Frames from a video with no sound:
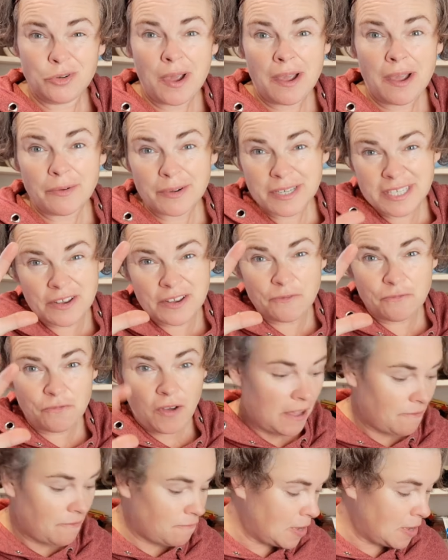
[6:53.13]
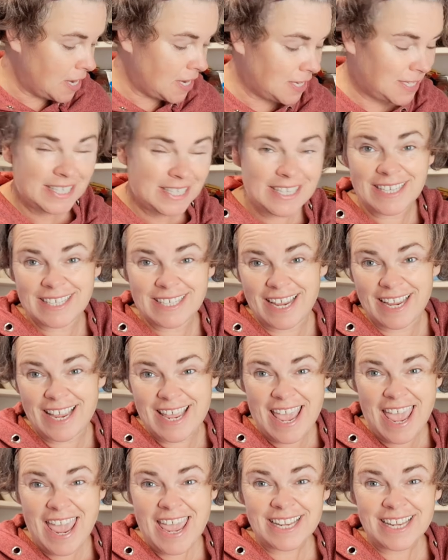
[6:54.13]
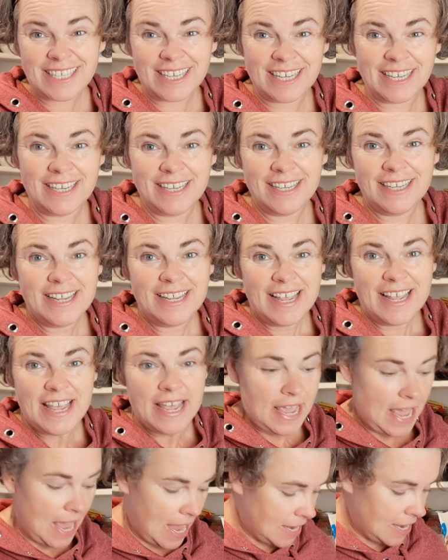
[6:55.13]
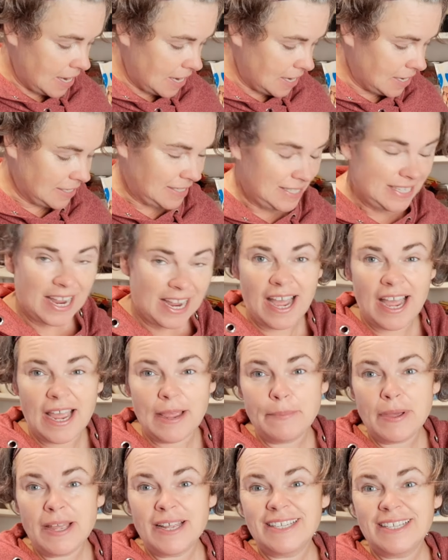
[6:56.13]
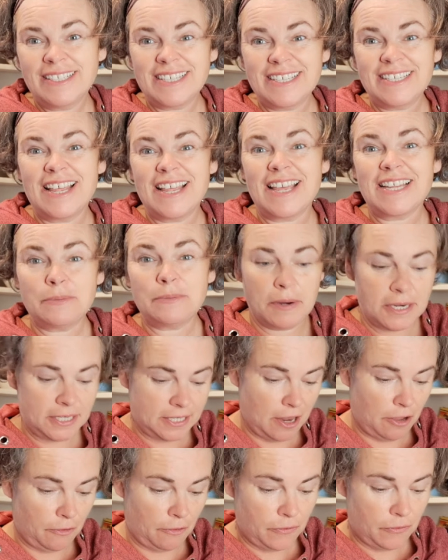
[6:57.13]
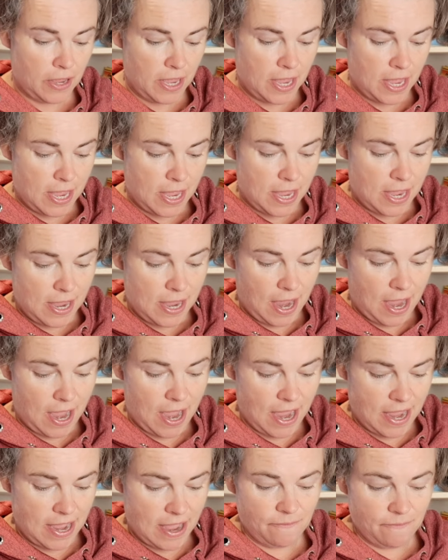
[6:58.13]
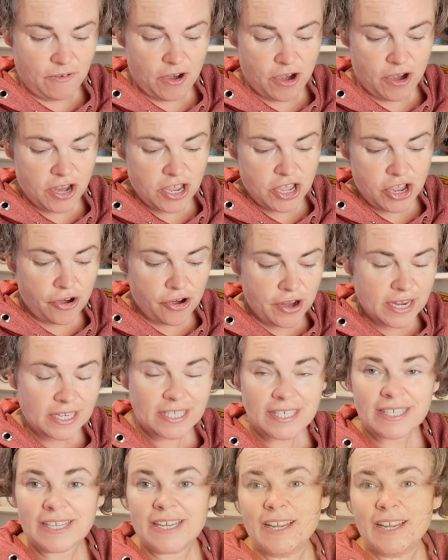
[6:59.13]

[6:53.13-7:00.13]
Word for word: hours and five minutes since I ate, and it is time to test myself. I am very curious.